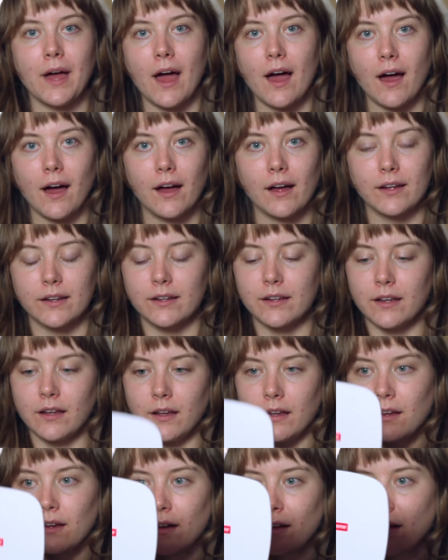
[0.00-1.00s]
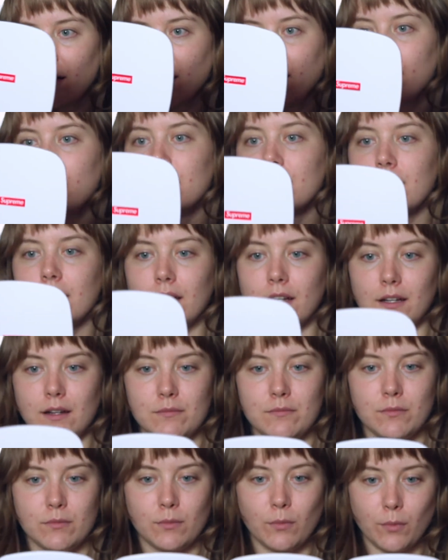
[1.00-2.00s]
back.
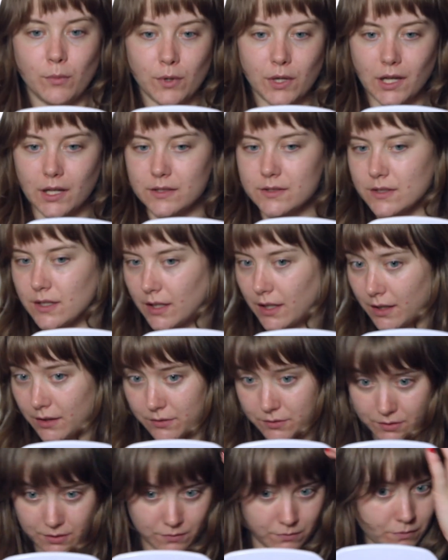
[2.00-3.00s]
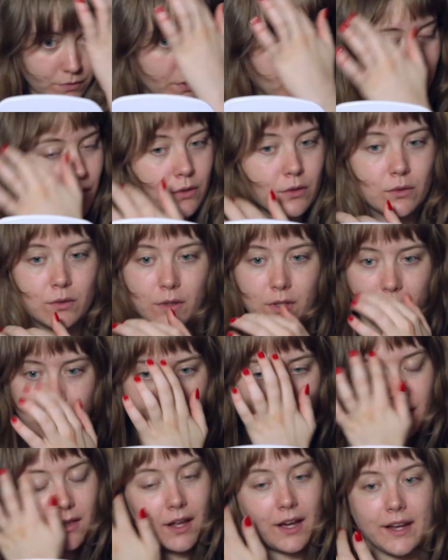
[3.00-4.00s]
I'm testing out some new
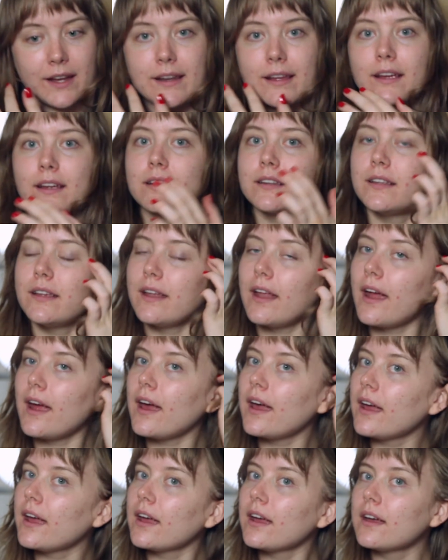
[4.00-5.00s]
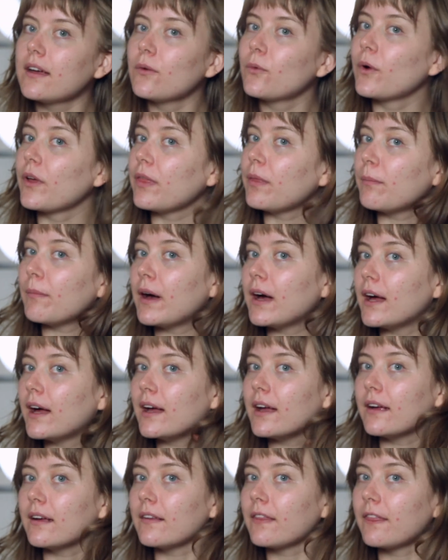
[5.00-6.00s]
lighting today with
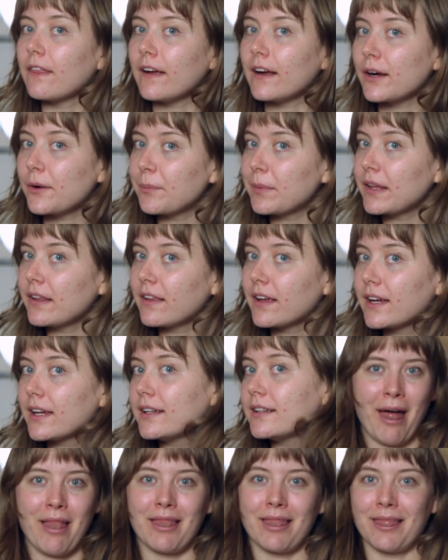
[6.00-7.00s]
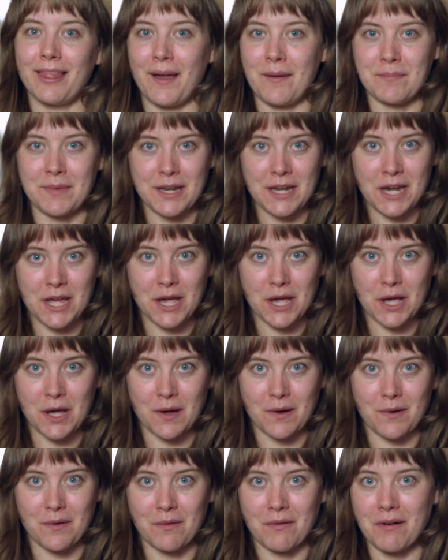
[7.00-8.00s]
my therapy light. Let me
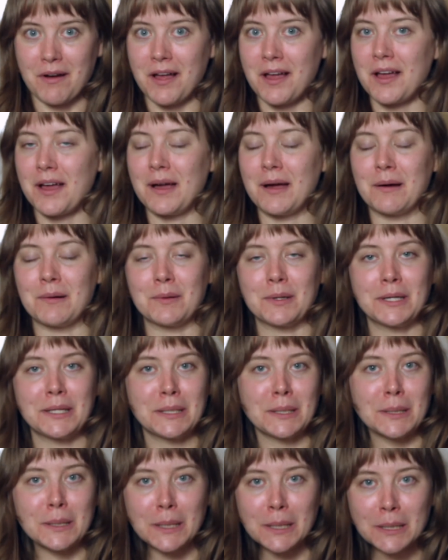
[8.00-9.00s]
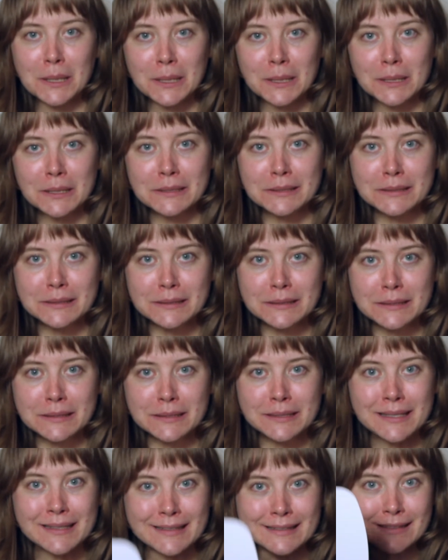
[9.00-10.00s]
know how it
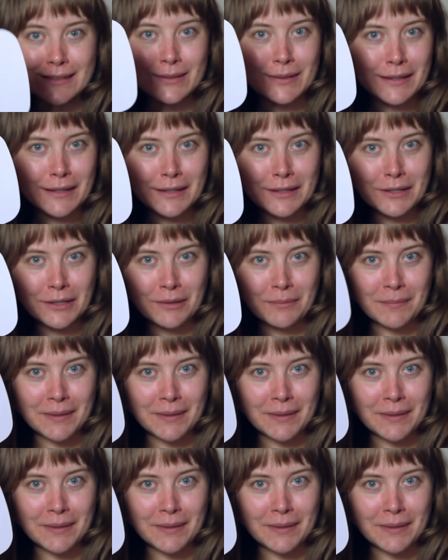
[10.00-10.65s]
looks. Also, I got a new